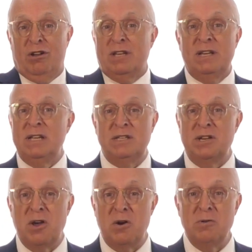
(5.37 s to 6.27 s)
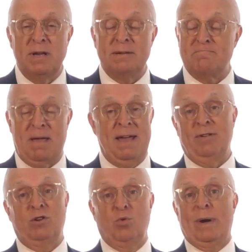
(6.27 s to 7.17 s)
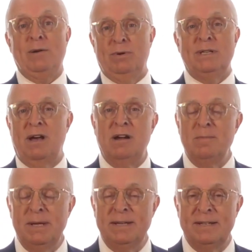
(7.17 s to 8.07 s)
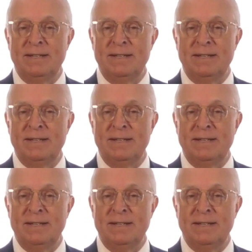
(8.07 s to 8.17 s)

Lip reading: you need to know to have a great retirement?